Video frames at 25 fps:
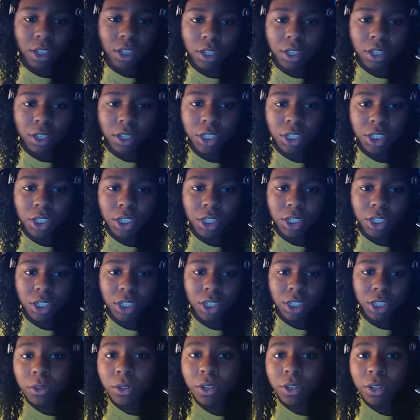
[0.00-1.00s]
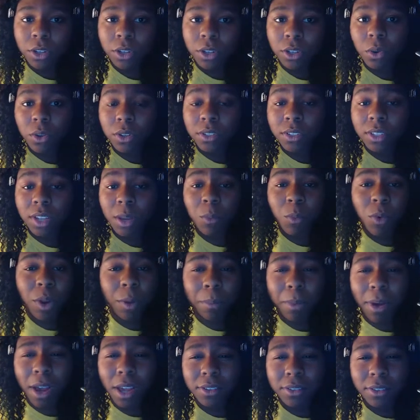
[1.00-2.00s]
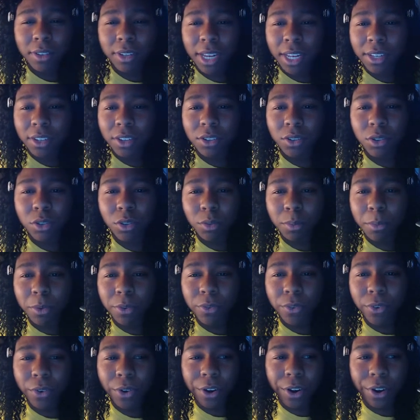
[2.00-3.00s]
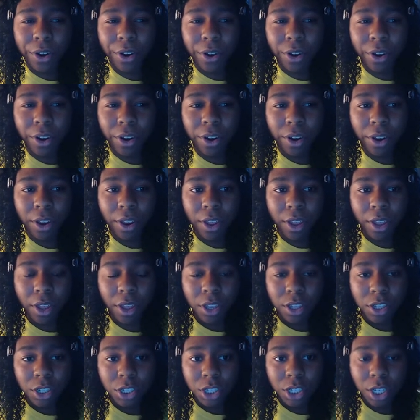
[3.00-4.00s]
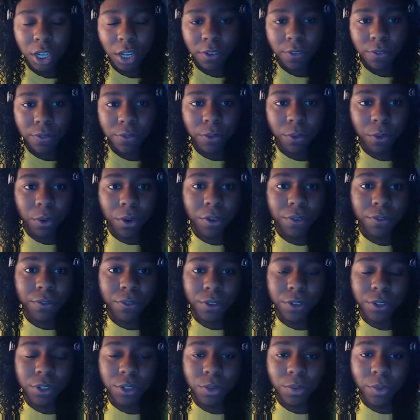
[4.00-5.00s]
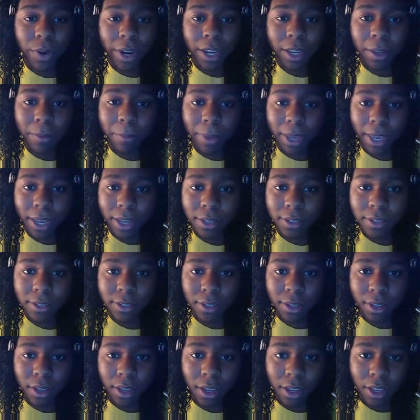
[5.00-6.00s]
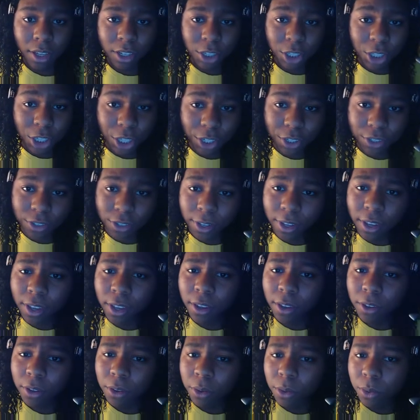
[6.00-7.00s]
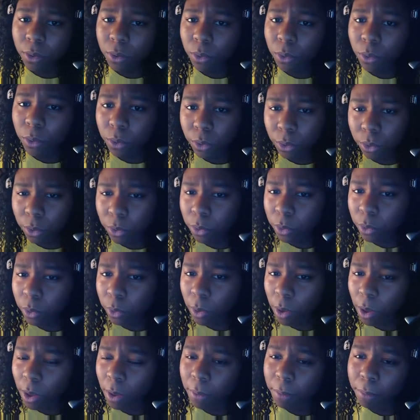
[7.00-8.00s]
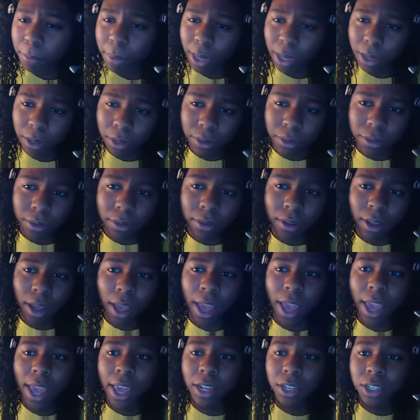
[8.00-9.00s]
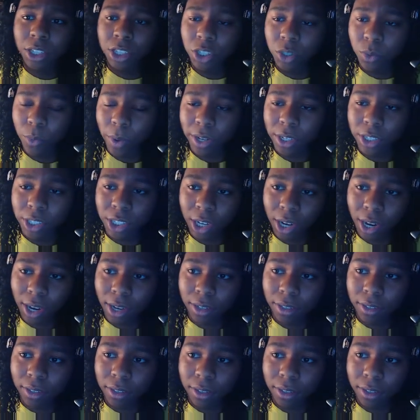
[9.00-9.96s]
Shen Miao looked somewhat puzzled at the two before her. She had 4 first-rank maids, Jingzi, Guyu, Beilu, and Shuangjiang.